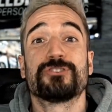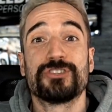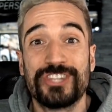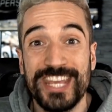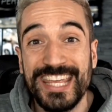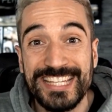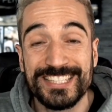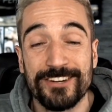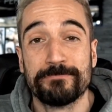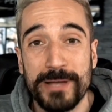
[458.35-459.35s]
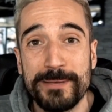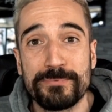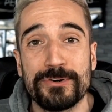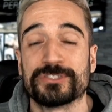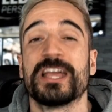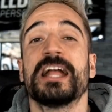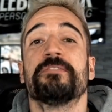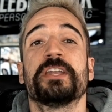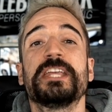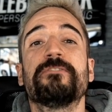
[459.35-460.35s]
sheets of papers
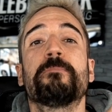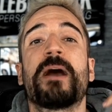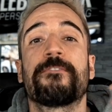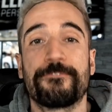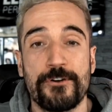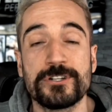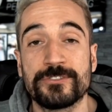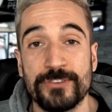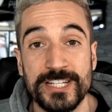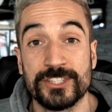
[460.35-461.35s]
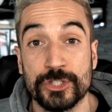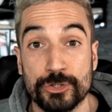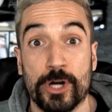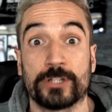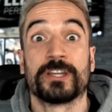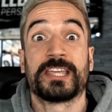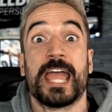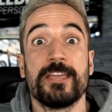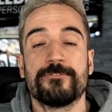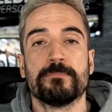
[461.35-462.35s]
that even my first fitness instructor
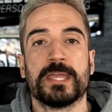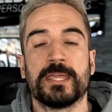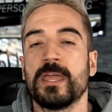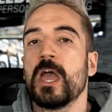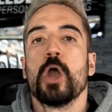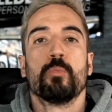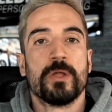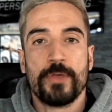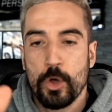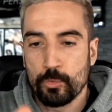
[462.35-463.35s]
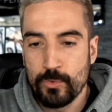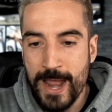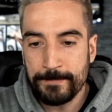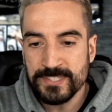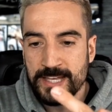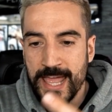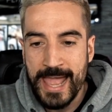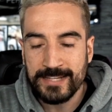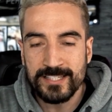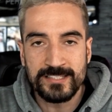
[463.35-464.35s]
gave me with reps,
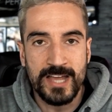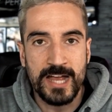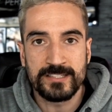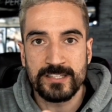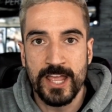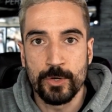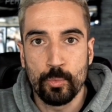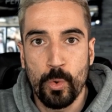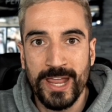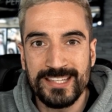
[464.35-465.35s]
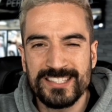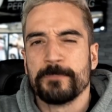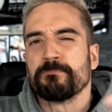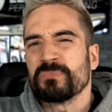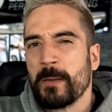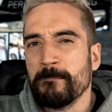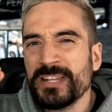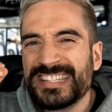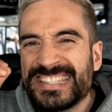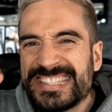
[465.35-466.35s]
exercises, and weights
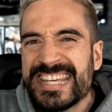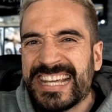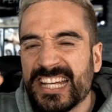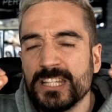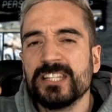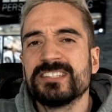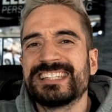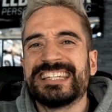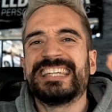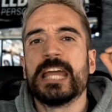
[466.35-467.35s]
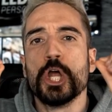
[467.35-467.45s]
meticulously